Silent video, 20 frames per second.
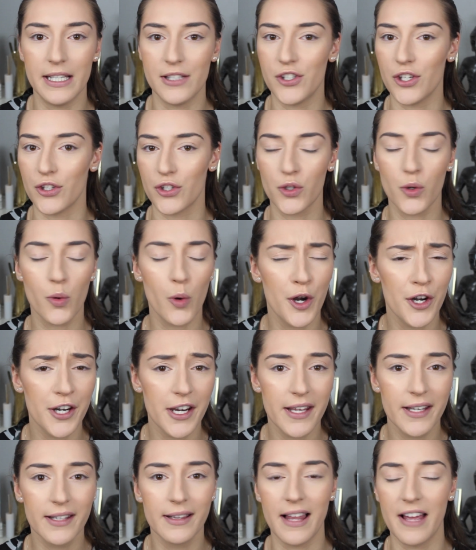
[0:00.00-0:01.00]
It just
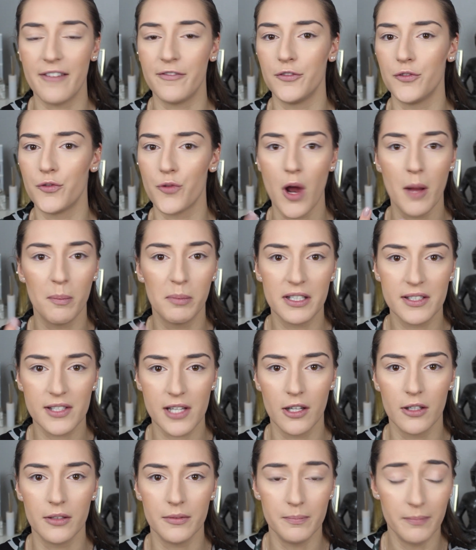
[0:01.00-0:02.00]
squirted, left droplets
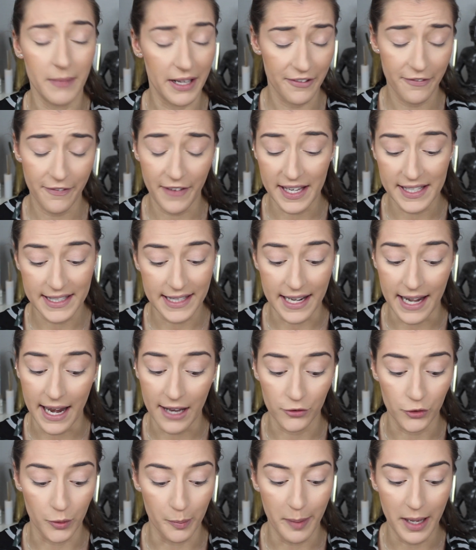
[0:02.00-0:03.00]
on my face that I
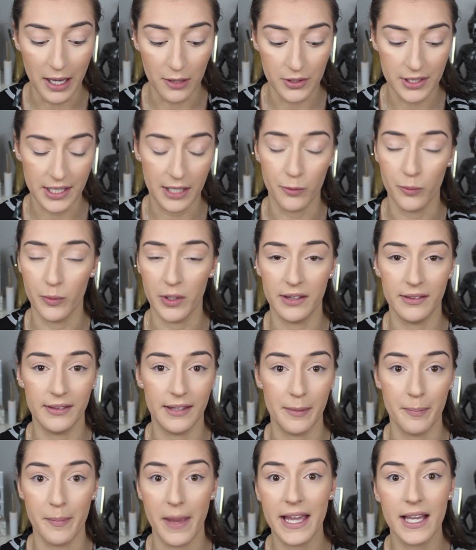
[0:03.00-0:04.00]
had to bounce in with
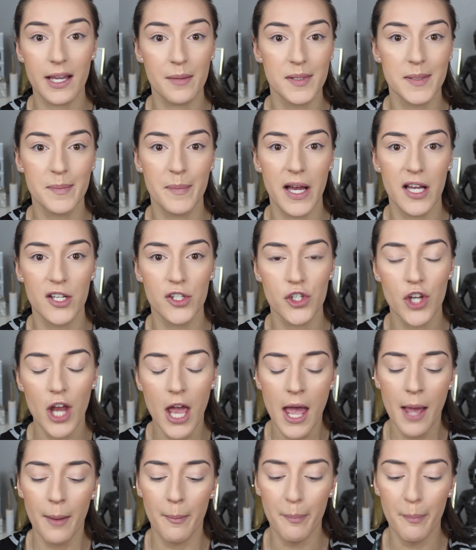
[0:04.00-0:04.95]
the makeup sponge.